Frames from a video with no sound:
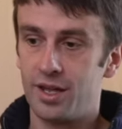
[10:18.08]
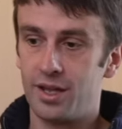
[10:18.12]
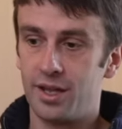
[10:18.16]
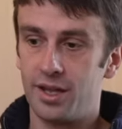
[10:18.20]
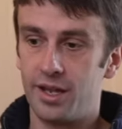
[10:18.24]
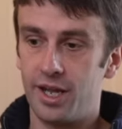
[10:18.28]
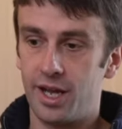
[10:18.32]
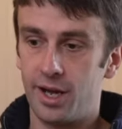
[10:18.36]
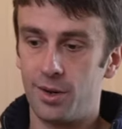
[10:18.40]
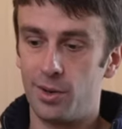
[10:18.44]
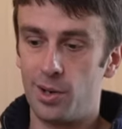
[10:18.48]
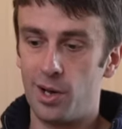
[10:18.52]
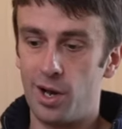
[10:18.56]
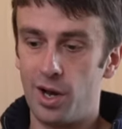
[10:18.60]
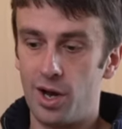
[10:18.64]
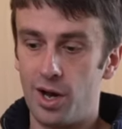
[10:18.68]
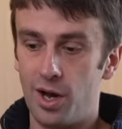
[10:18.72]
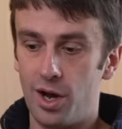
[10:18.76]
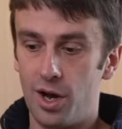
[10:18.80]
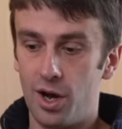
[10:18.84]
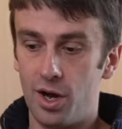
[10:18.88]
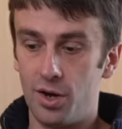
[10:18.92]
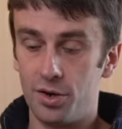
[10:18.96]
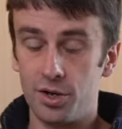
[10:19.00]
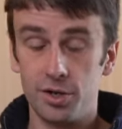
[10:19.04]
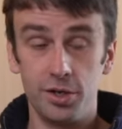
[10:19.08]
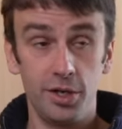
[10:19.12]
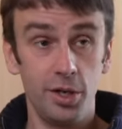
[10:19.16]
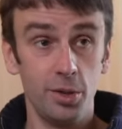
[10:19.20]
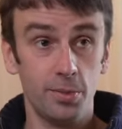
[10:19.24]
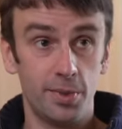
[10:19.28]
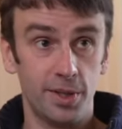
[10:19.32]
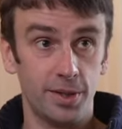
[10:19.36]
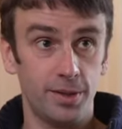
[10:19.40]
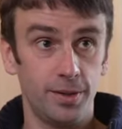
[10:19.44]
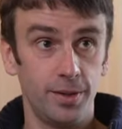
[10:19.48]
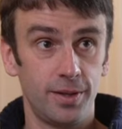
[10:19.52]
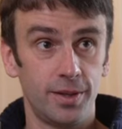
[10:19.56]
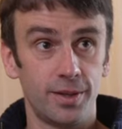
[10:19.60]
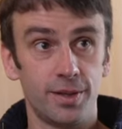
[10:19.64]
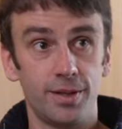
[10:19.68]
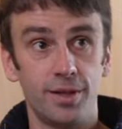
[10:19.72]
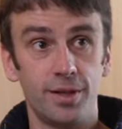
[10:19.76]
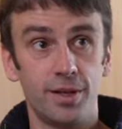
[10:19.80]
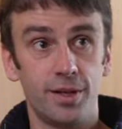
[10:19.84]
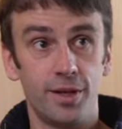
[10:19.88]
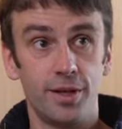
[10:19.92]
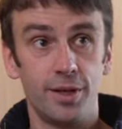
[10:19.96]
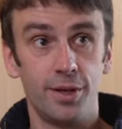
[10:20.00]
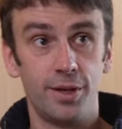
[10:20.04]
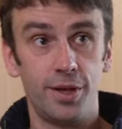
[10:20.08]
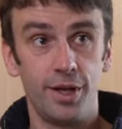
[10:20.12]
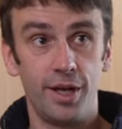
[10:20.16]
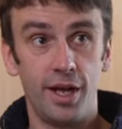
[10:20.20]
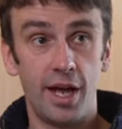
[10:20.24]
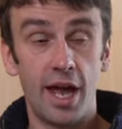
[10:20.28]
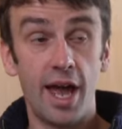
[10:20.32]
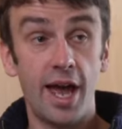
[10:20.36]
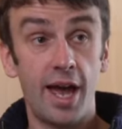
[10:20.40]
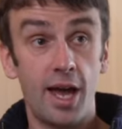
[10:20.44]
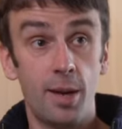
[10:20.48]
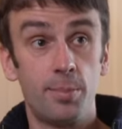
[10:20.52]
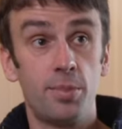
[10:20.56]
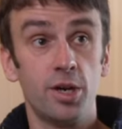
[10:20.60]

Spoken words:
Now, on a new build, the air